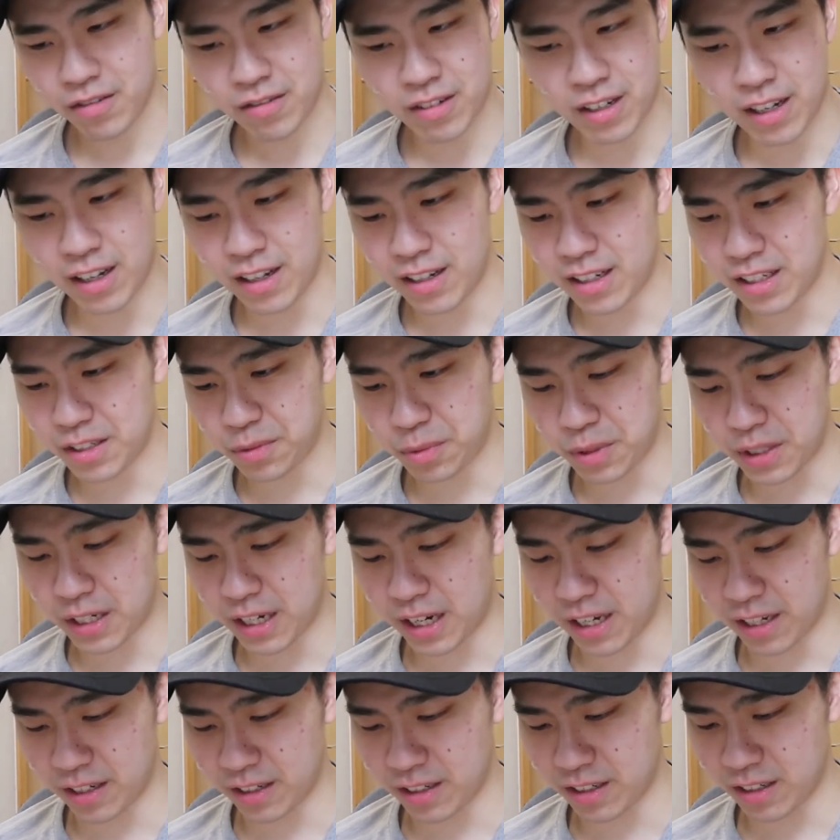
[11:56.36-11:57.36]
well at least we
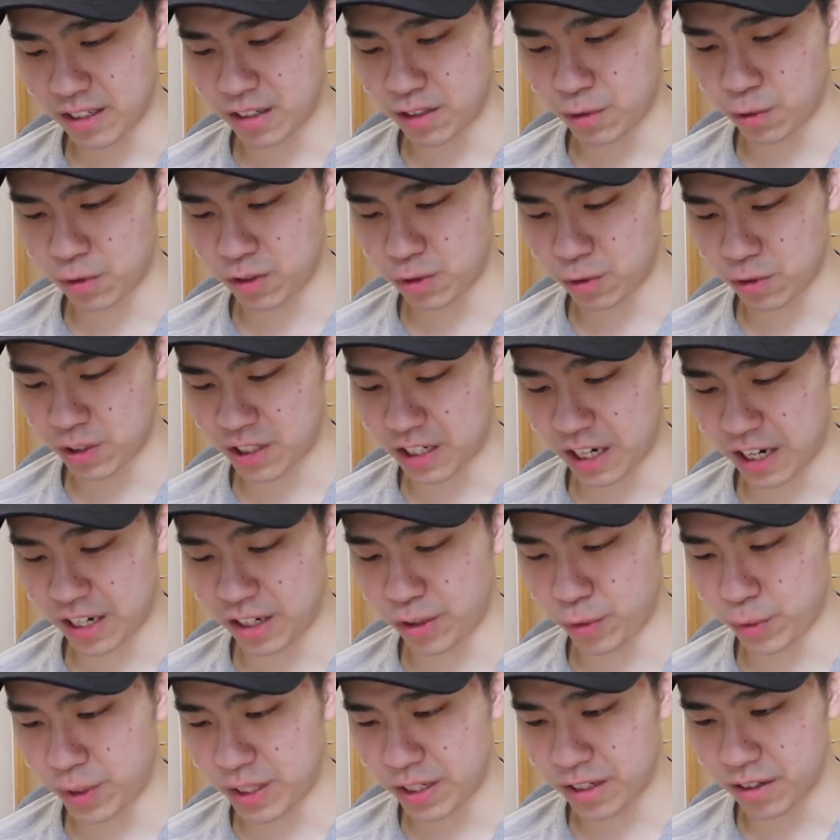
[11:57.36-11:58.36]
got this
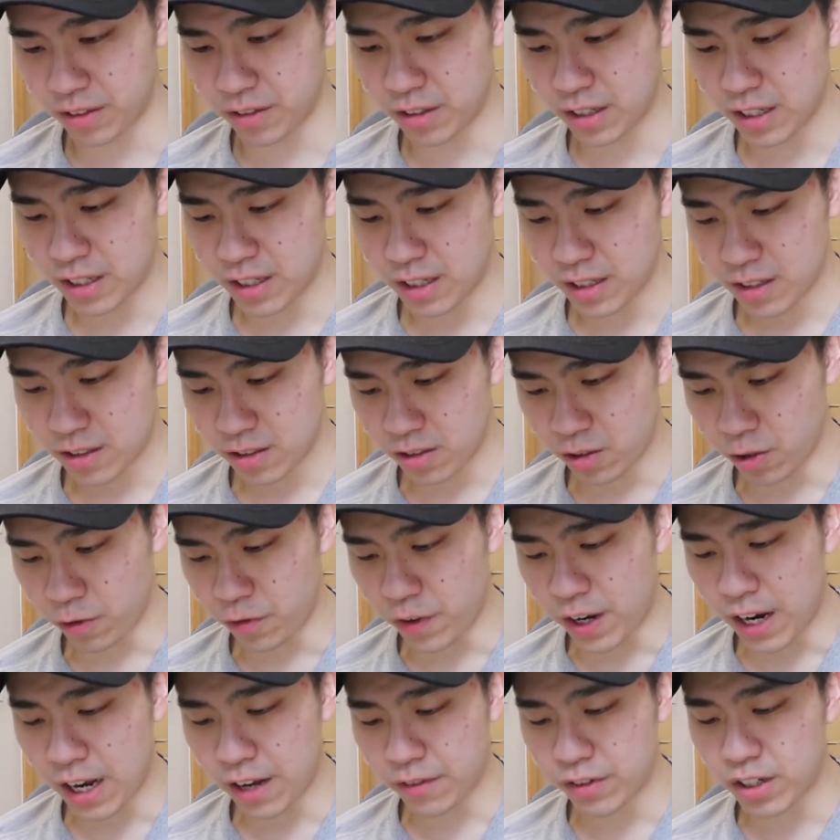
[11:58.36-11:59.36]
shiny Weedle. So
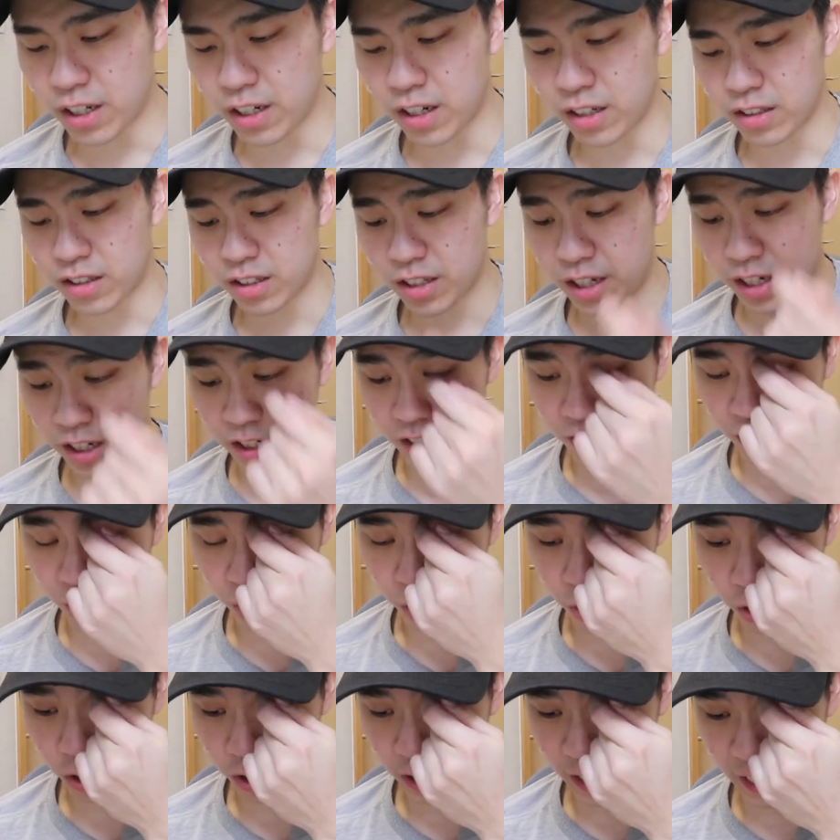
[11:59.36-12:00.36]
far I haven't gotten any
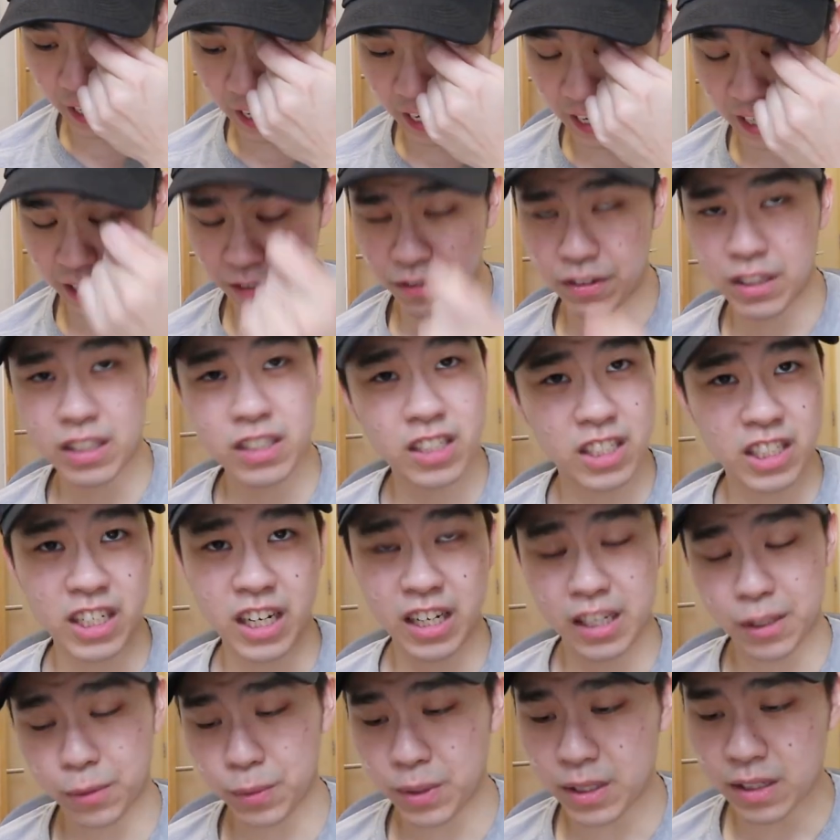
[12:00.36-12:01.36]
good IVs
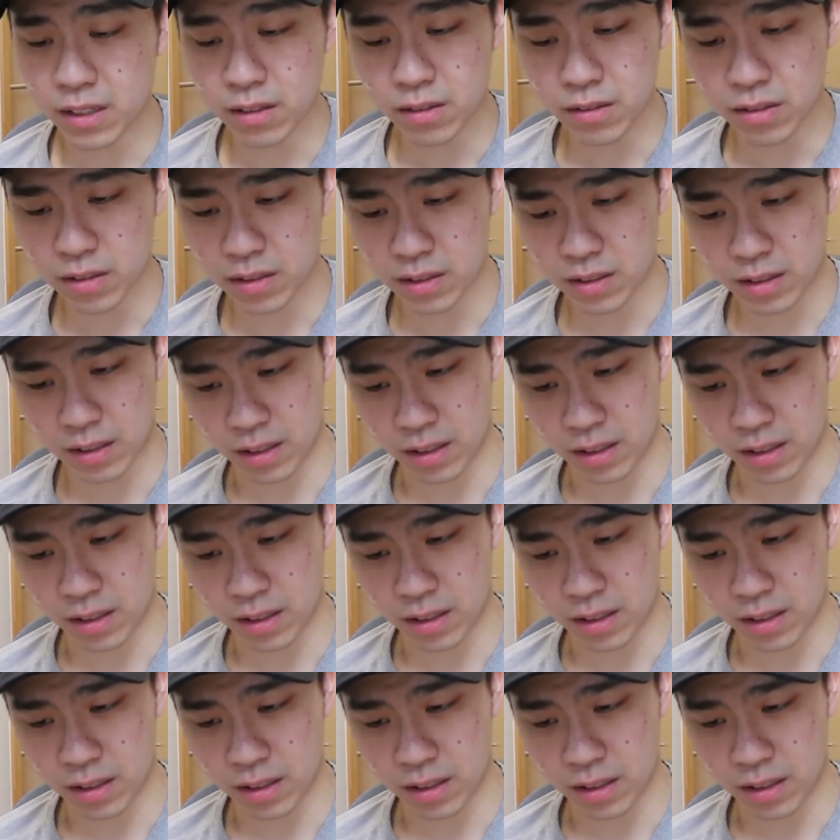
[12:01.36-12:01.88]
shiny Weedles.